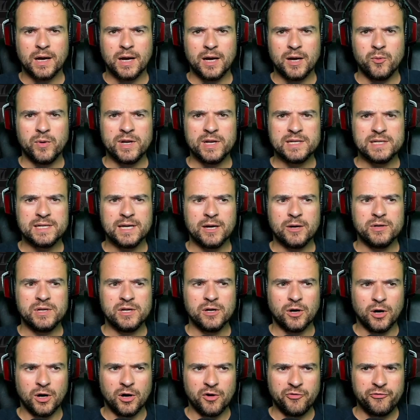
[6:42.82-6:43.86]
I went down
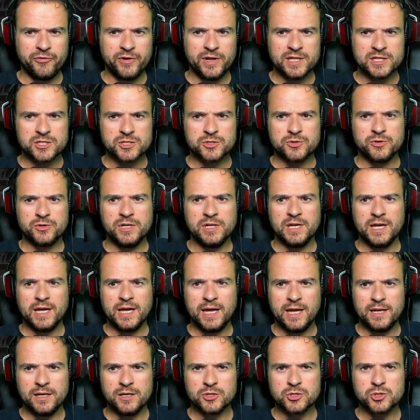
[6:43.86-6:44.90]
the offense tree
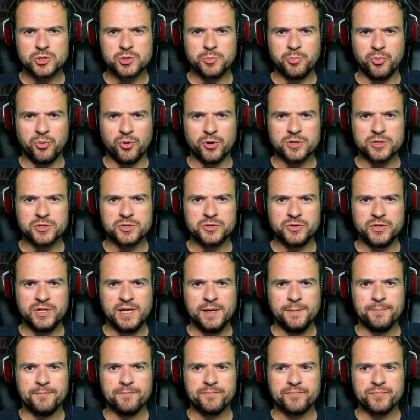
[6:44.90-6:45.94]
and the support
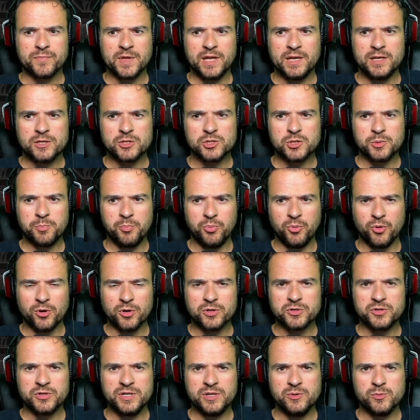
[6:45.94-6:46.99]
tree, and the
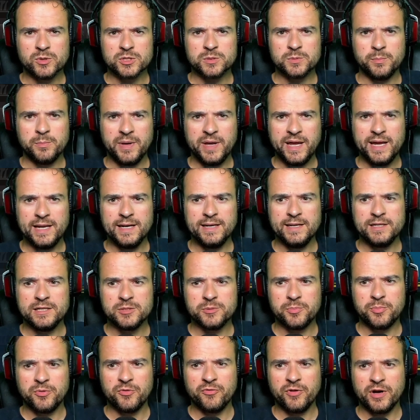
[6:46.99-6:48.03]
support tree was mainly to
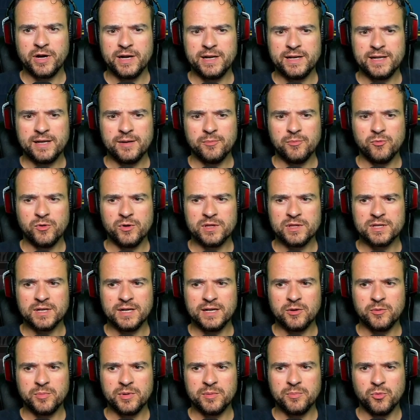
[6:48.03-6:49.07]
provide him with a
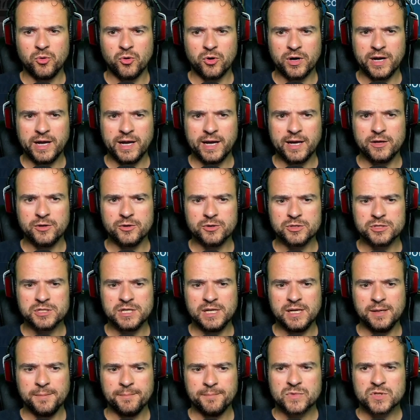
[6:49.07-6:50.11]
little bit more
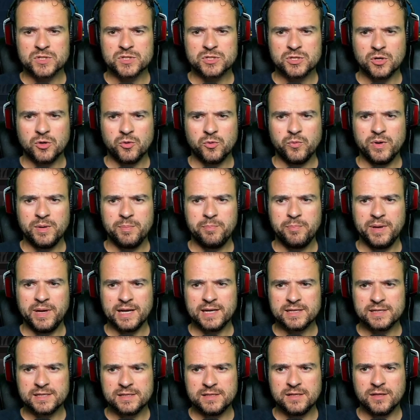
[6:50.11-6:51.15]
accuracy. So we
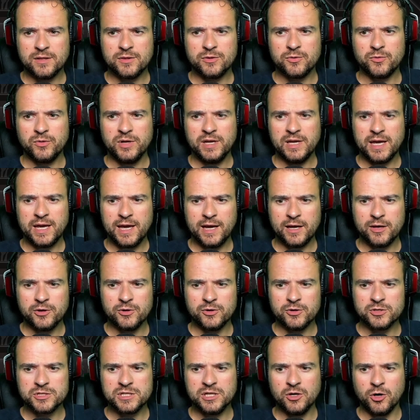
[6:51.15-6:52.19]
picked the 3
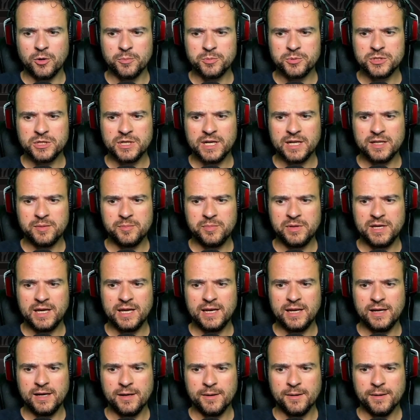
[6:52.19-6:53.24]
accuracy option at the
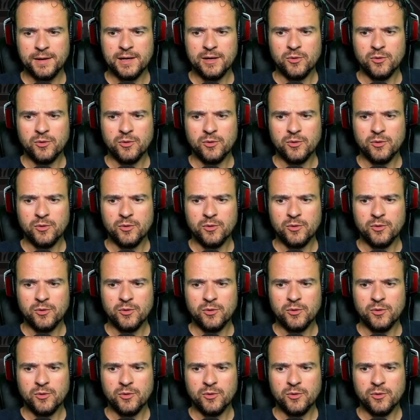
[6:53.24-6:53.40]
beginning.